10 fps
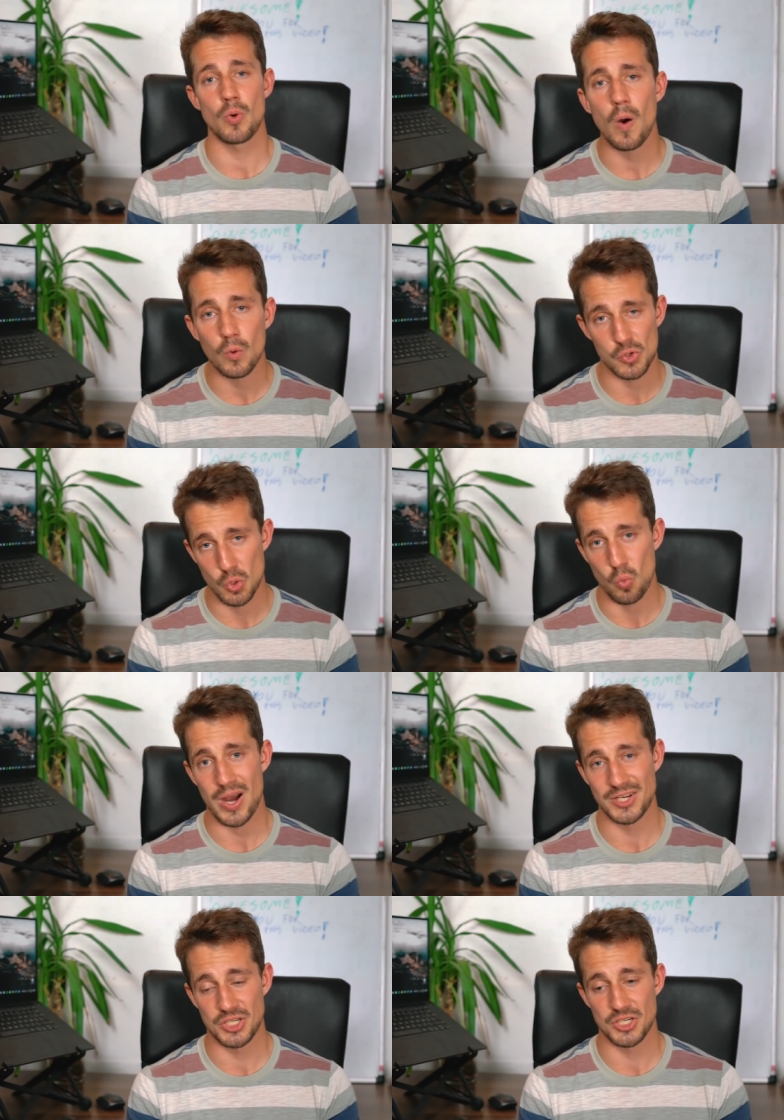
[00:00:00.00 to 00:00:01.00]
also
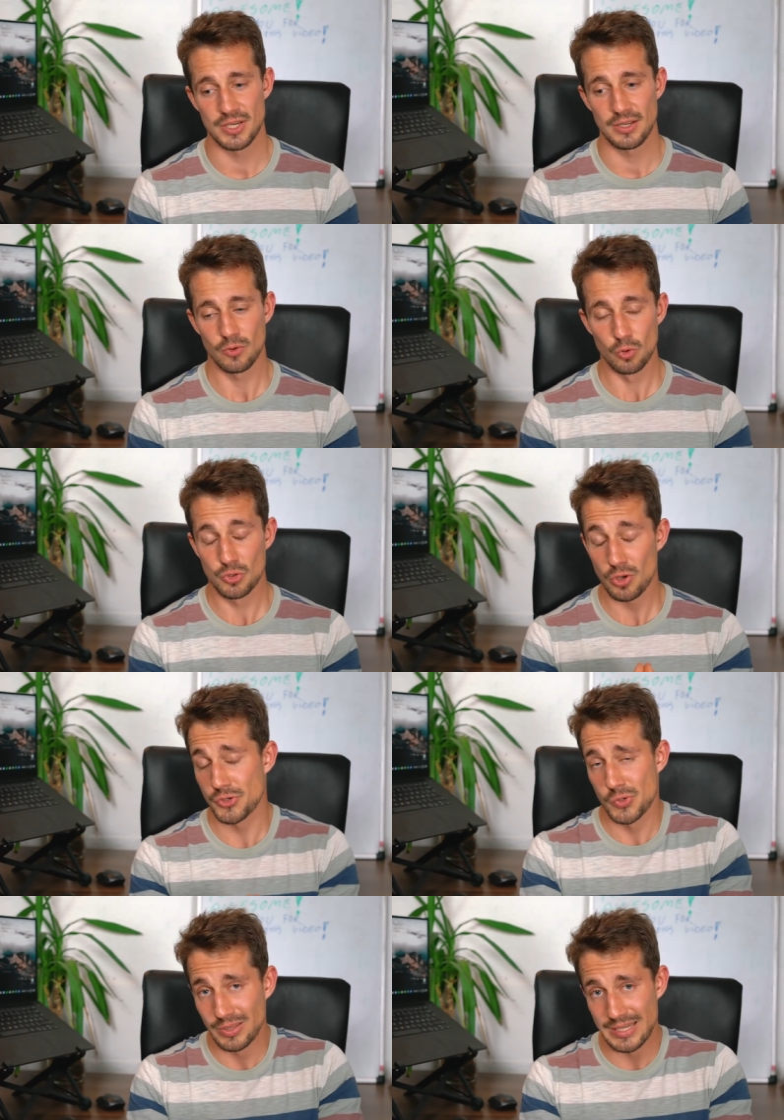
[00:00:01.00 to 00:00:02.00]
watch or to
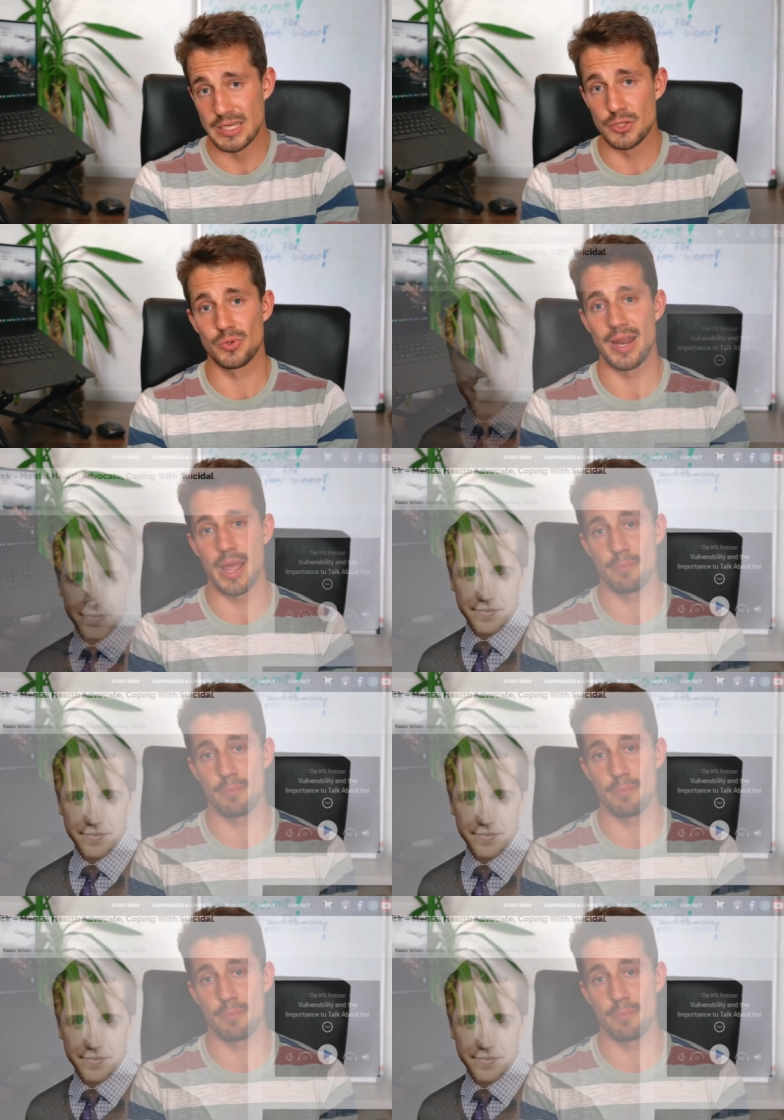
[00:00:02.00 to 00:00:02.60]
also listen to that